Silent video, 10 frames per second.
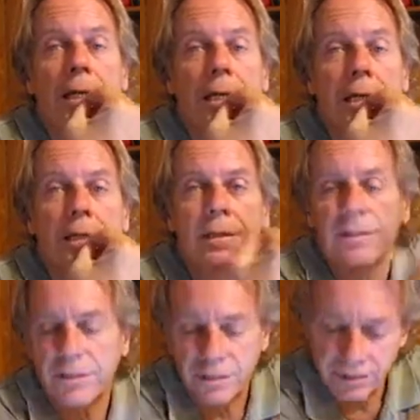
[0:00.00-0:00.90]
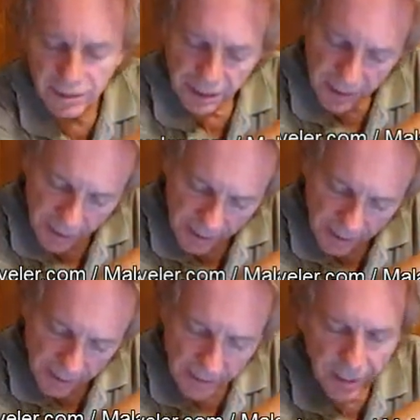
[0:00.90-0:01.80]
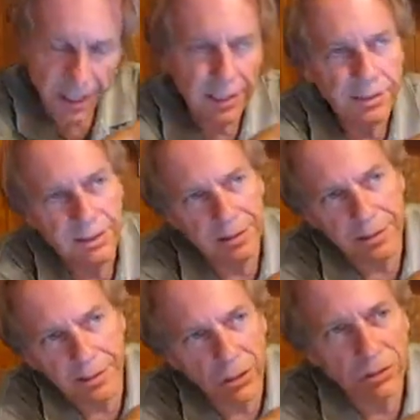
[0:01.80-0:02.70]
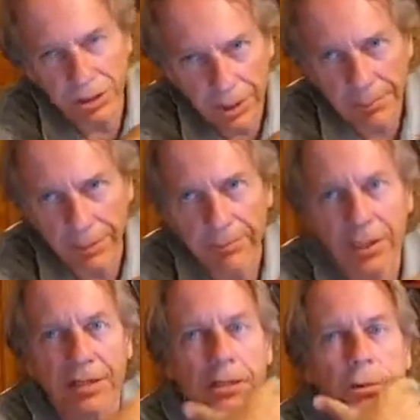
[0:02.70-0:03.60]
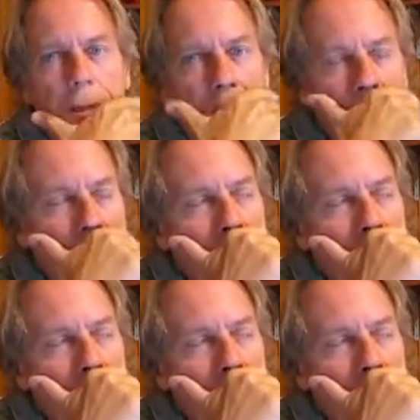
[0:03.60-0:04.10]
And it's like no symptoms, that's the word.